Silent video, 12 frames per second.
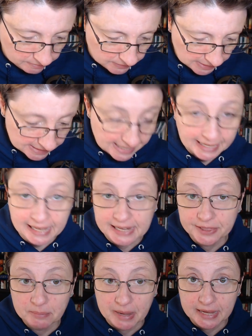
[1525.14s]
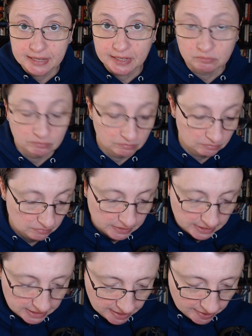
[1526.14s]
a decade in the making.
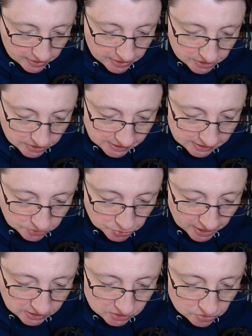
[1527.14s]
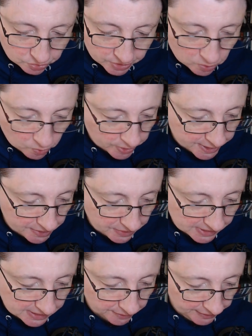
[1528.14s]
The Inheritors tracks three ordinary
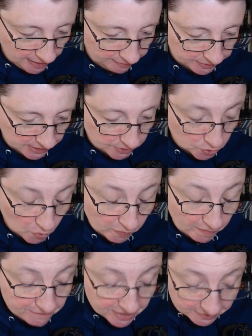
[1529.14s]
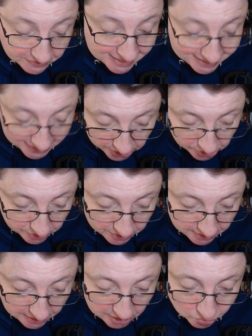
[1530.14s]
South Africans over 50 years
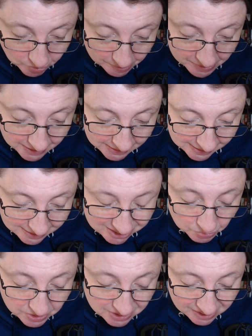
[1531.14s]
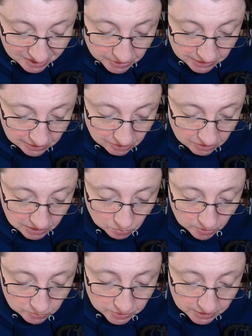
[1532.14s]
in a sweeping, exquisitely written look at
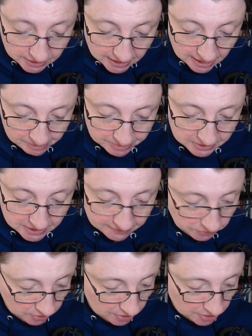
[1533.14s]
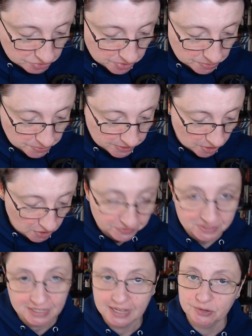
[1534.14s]
what really happens after a country resolves
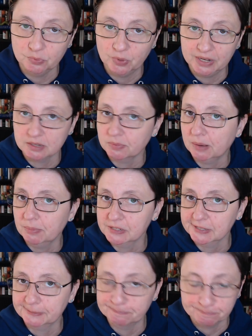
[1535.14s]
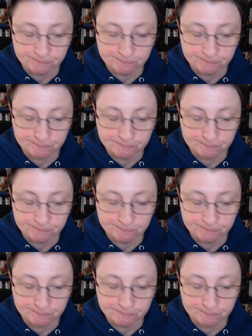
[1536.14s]
to end white supremacy.